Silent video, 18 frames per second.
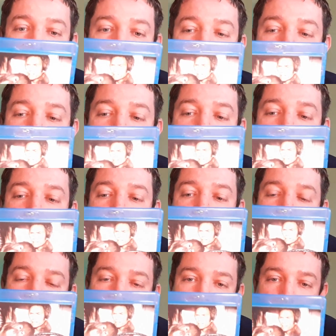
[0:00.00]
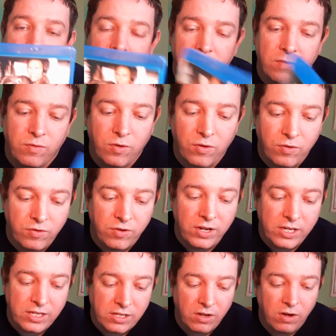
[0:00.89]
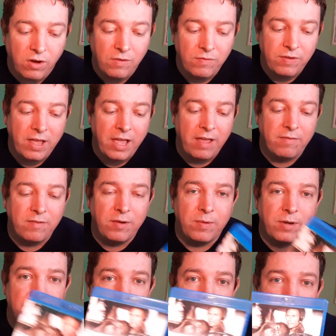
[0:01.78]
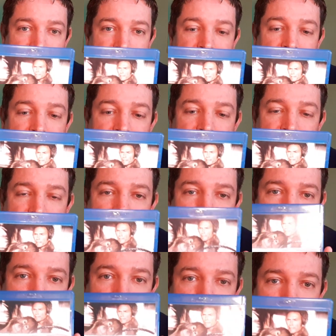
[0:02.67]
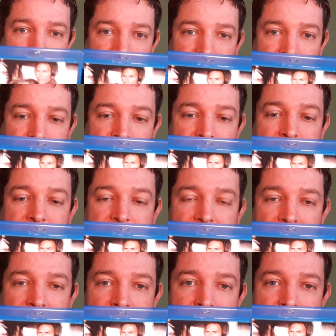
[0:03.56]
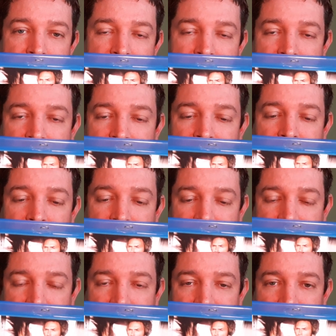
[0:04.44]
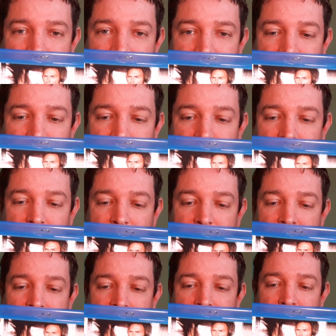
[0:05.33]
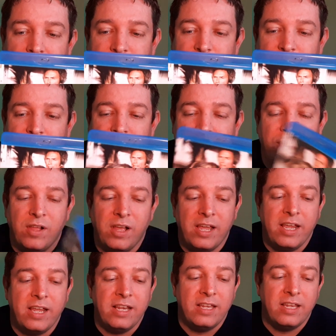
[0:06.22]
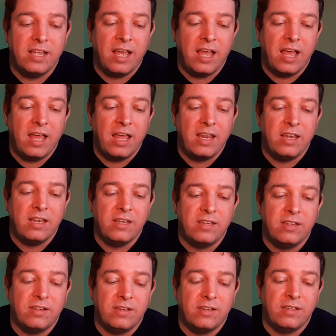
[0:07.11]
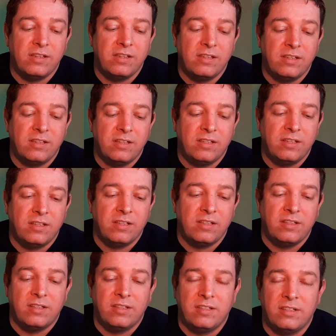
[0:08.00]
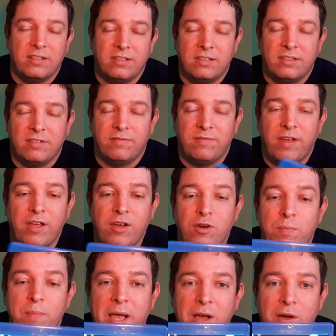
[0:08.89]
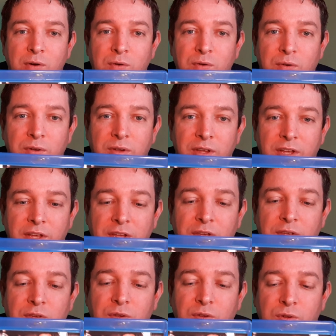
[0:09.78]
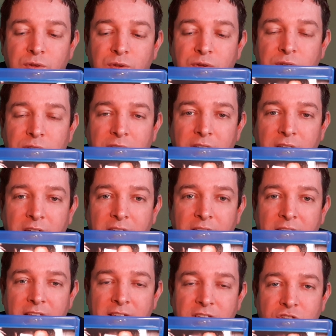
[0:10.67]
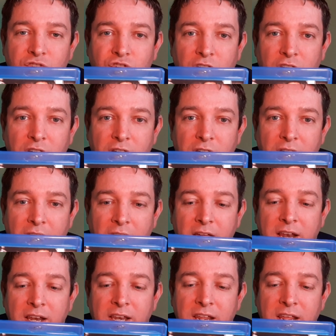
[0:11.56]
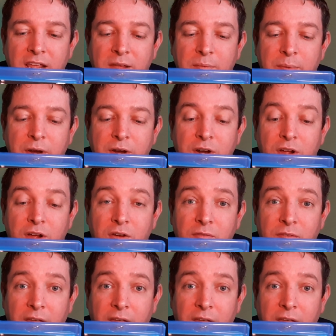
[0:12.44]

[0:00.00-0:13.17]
Another foreign release of Every Which Way But Loose, but picture you've seen that in my last video. It's about Clyde and Philo Bettle, who is a trucker and a bare knuckle